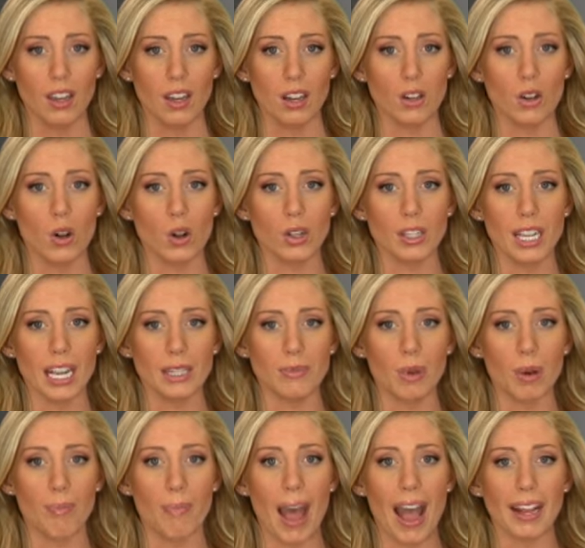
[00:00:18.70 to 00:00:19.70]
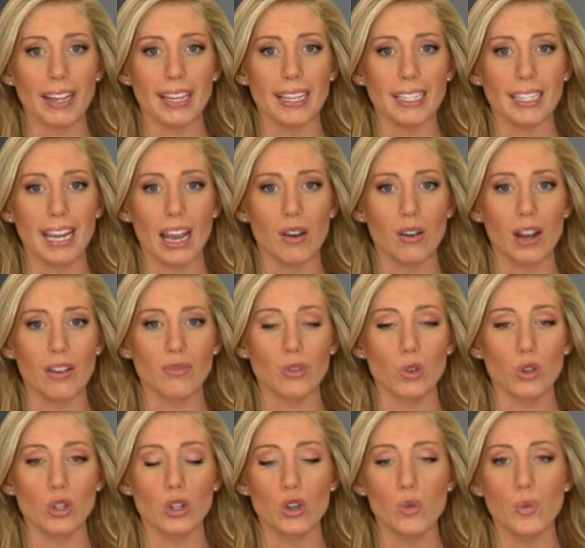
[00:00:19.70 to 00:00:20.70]
Gold has been backing down
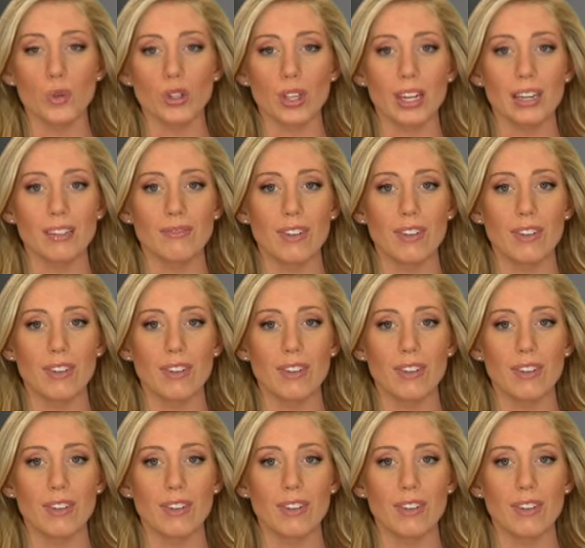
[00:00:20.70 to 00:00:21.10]
after a 2%